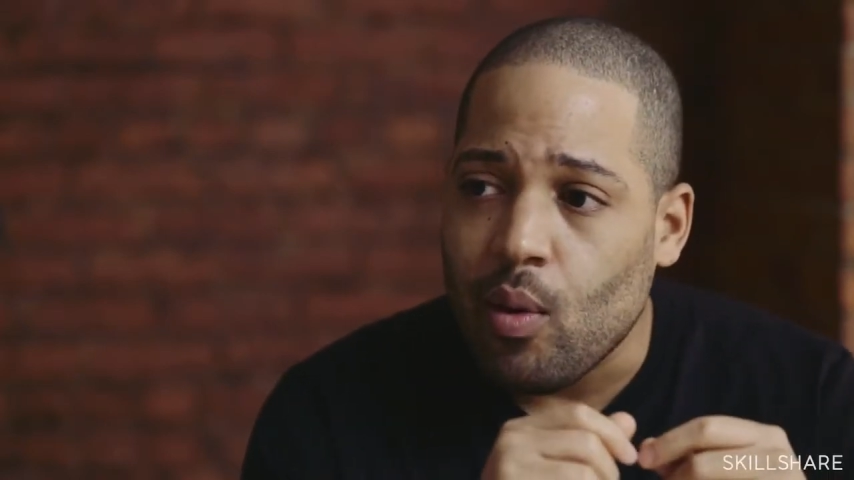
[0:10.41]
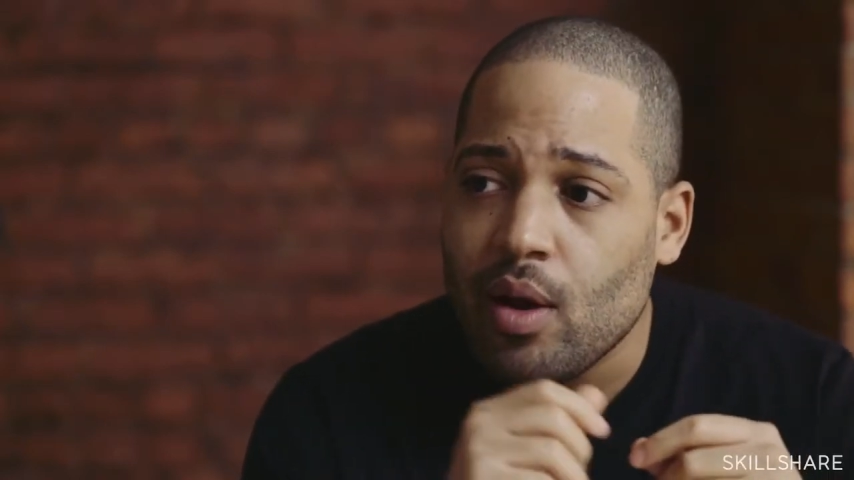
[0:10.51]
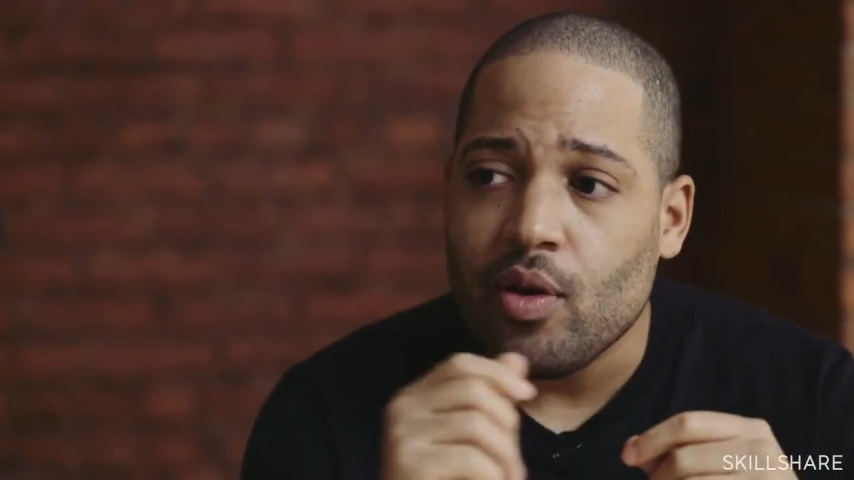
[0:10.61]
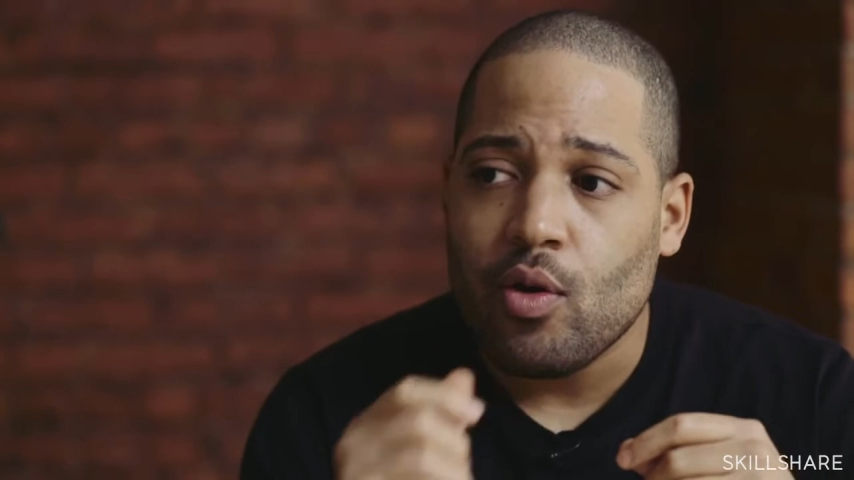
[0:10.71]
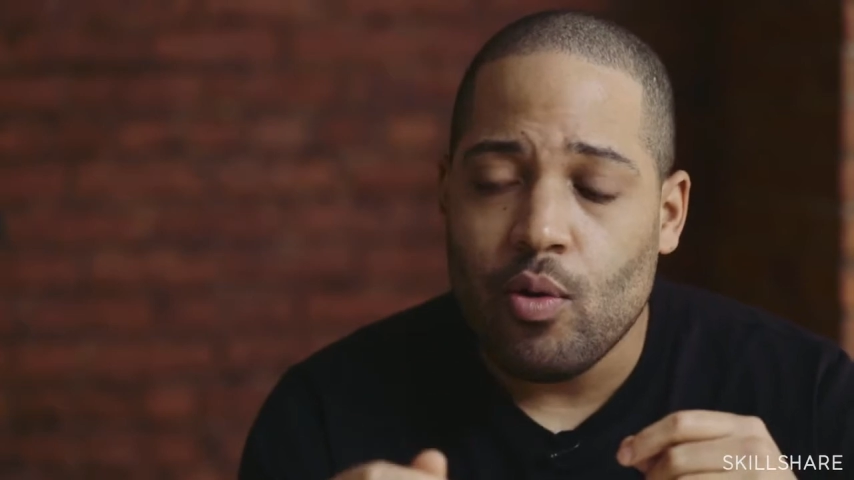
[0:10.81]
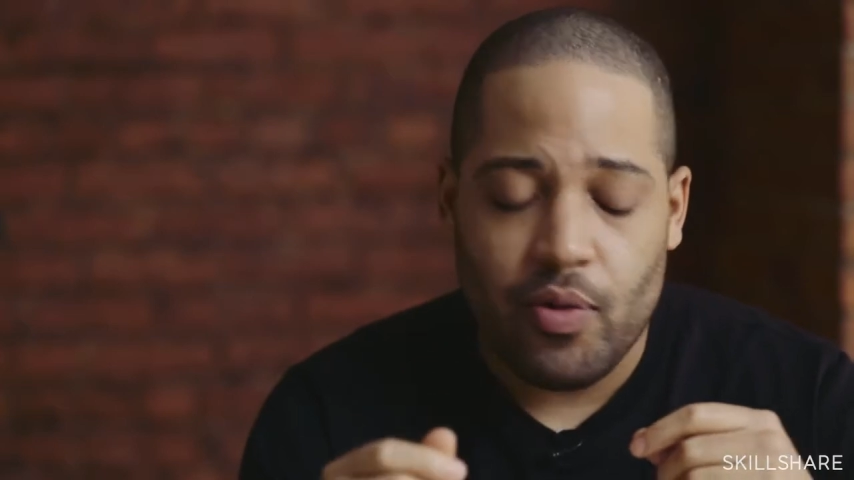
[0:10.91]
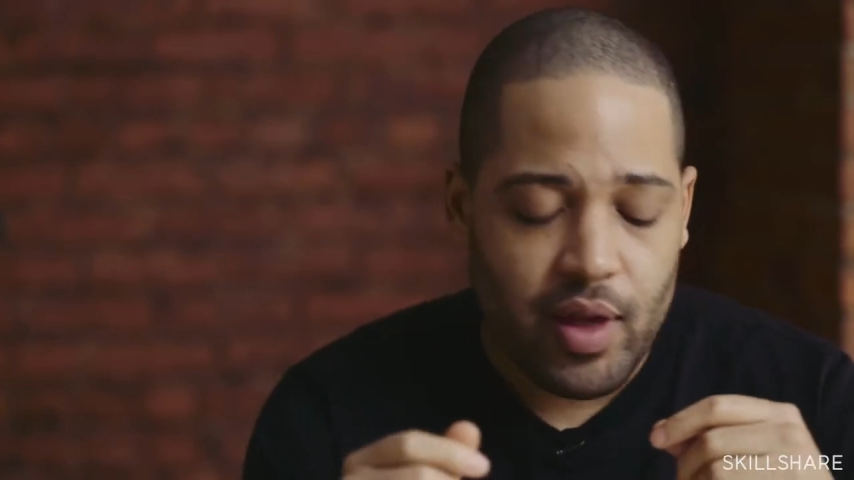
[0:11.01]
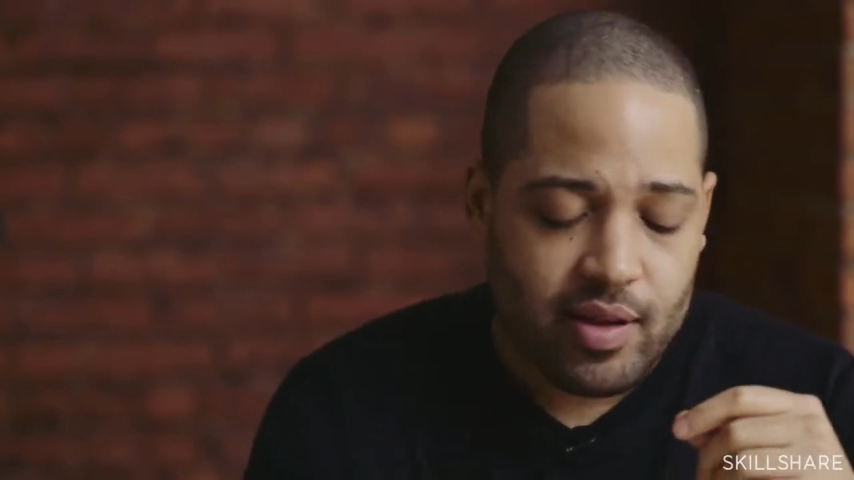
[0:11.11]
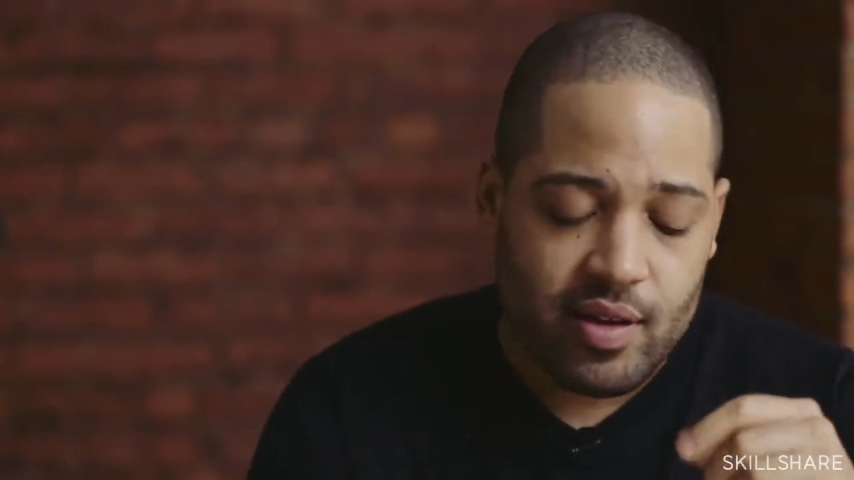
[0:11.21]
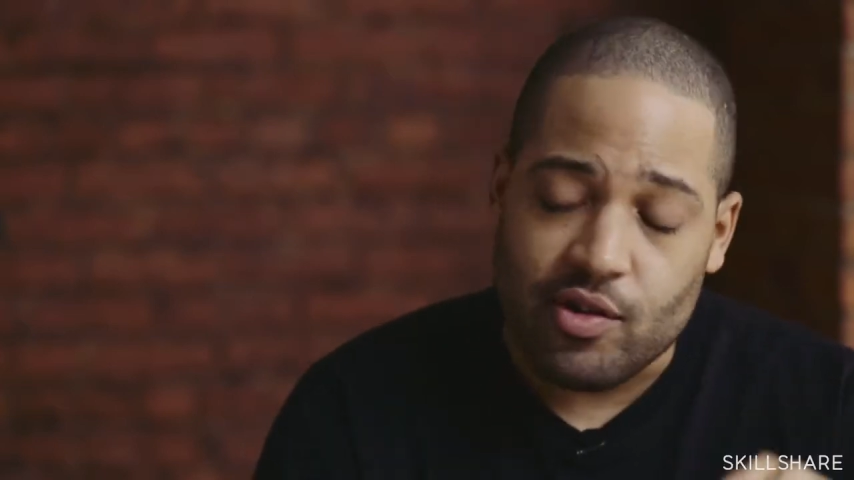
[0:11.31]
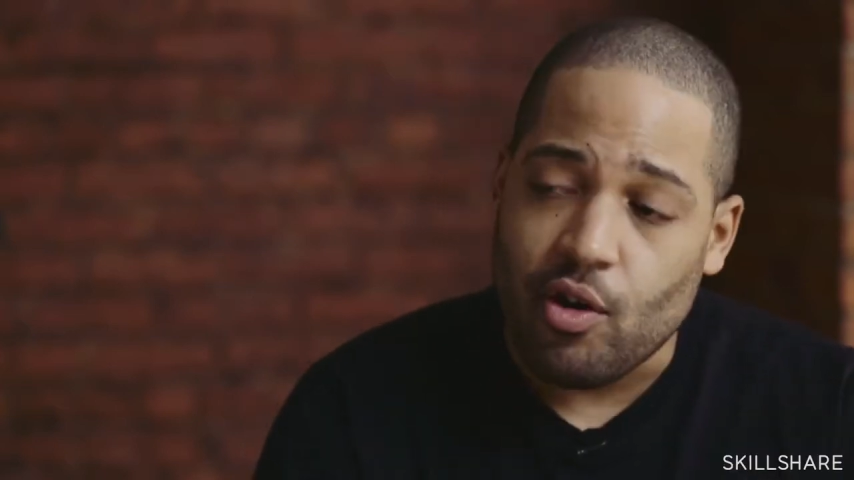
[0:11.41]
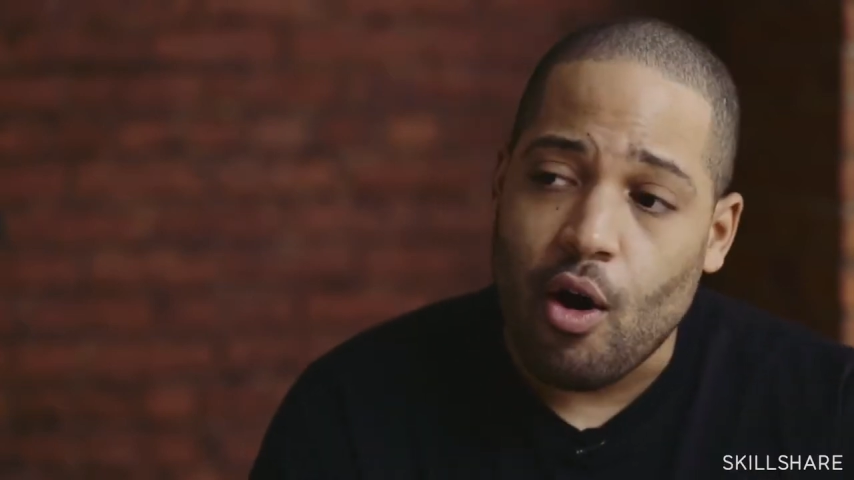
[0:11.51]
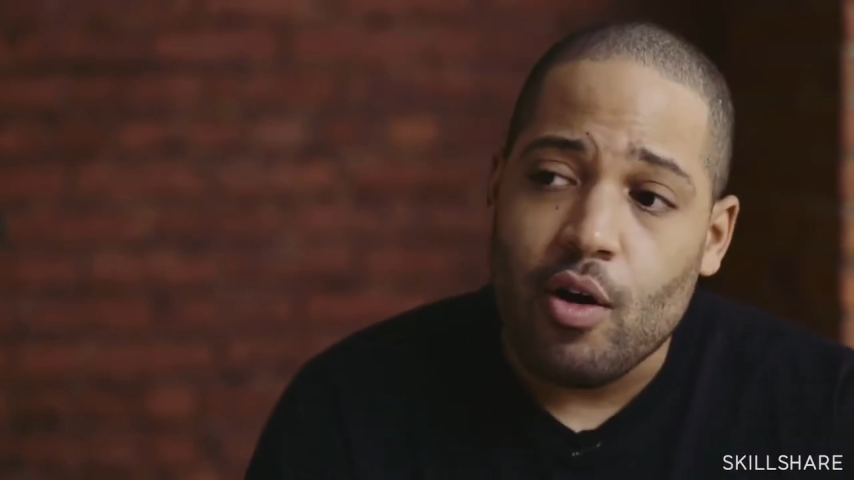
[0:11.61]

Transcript: one of the cool things is you're